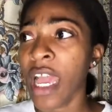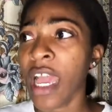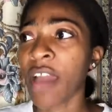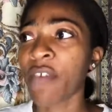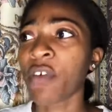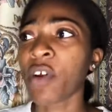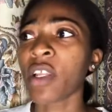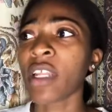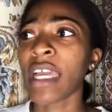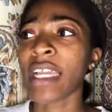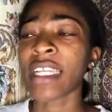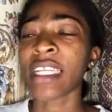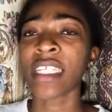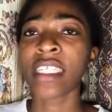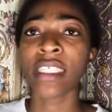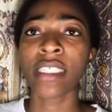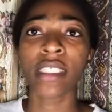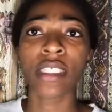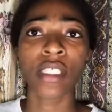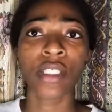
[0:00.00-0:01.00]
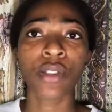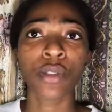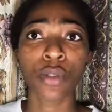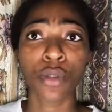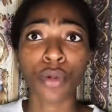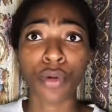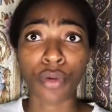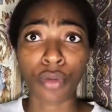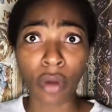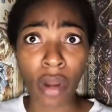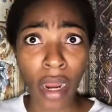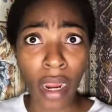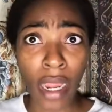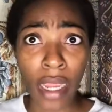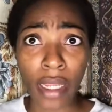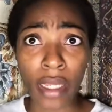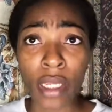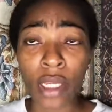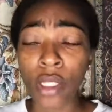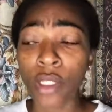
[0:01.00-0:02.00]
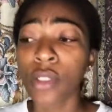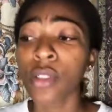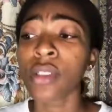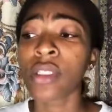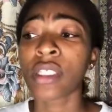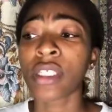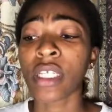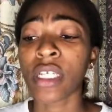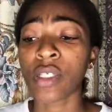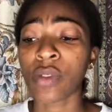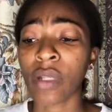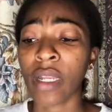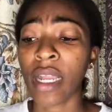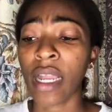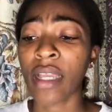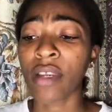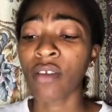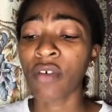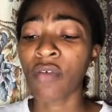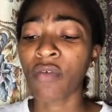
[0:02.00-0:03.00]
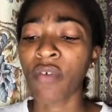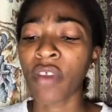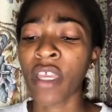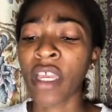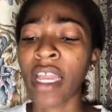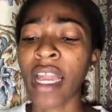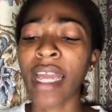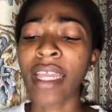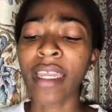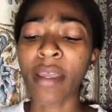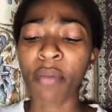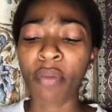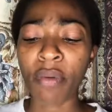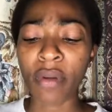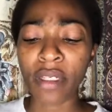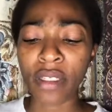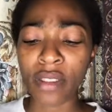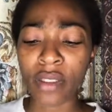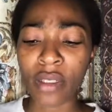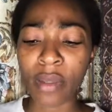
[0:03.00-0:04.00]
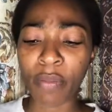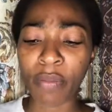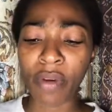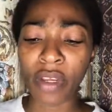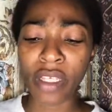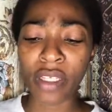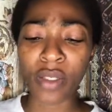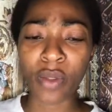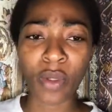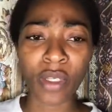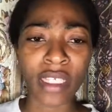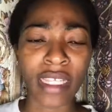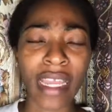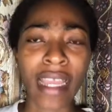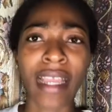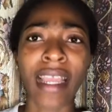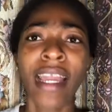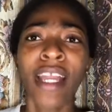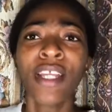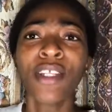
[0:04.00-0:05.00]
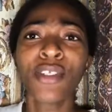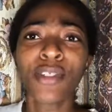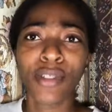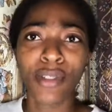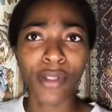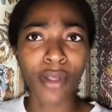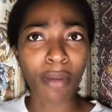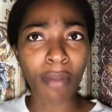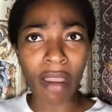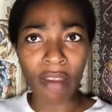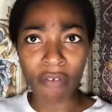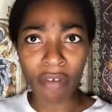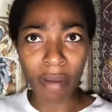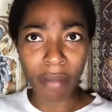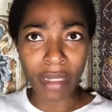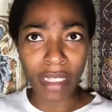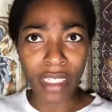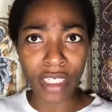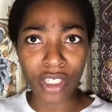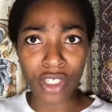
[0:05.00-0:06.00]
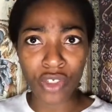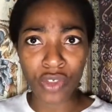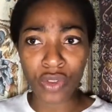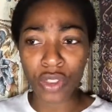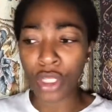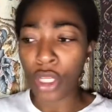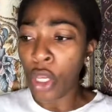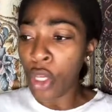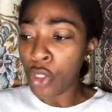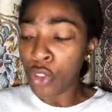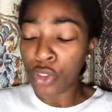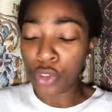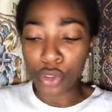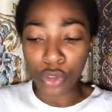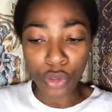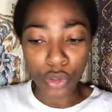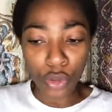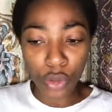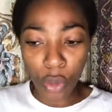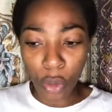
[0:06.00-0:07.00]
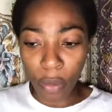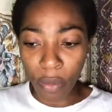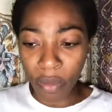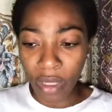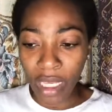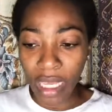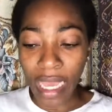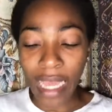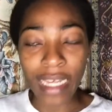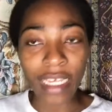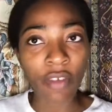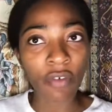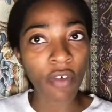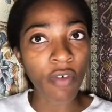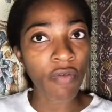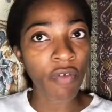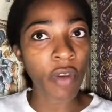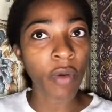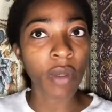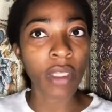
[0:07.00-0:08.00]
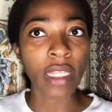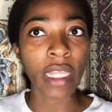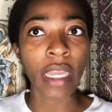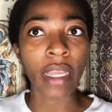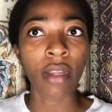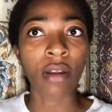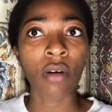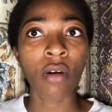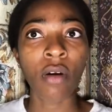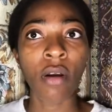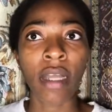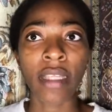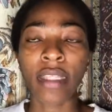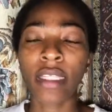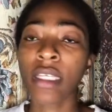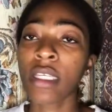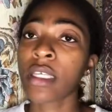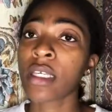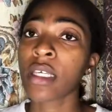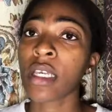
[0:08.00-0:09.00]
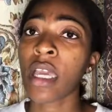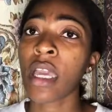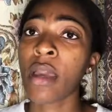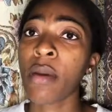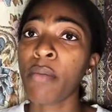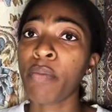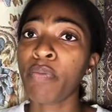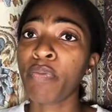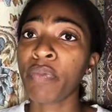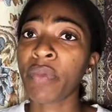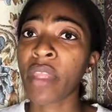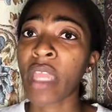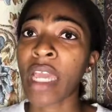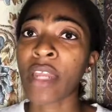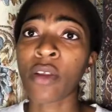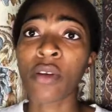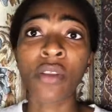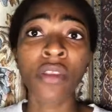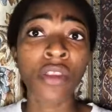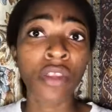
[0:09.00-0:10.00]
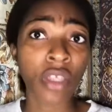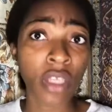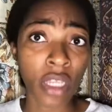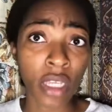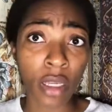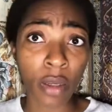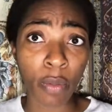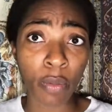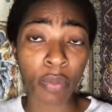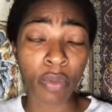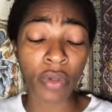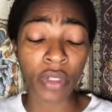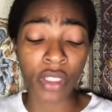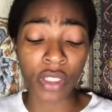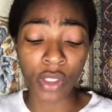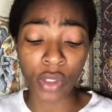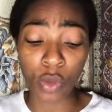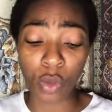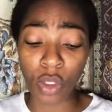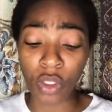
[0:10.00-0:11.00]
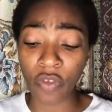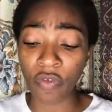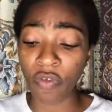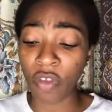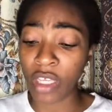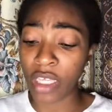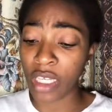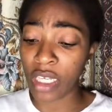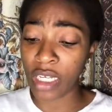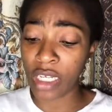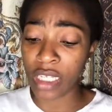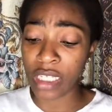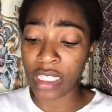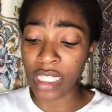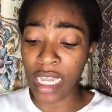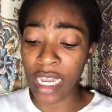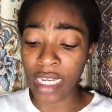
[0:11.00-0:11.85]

I felt like he didn't need to cry. Those tears were kind of fake. And then Prince was like, do you know my family history? Do you know me? And even V was like, oh, I think, I don't think Prince was faking it.